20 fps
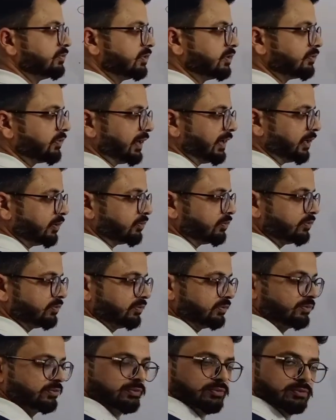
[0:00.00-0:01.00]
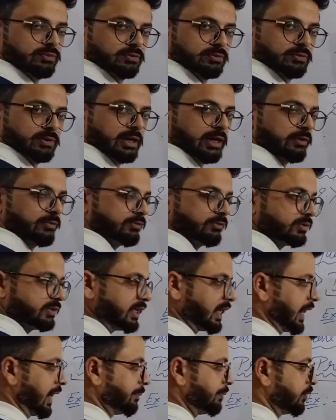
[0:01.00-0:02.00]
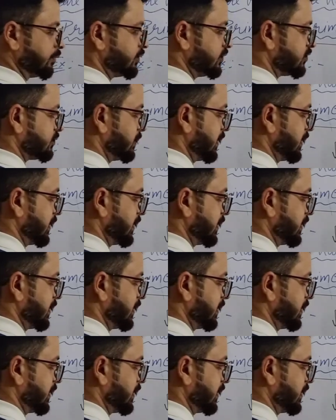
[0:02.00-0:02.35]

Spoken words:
we will find out with the help of this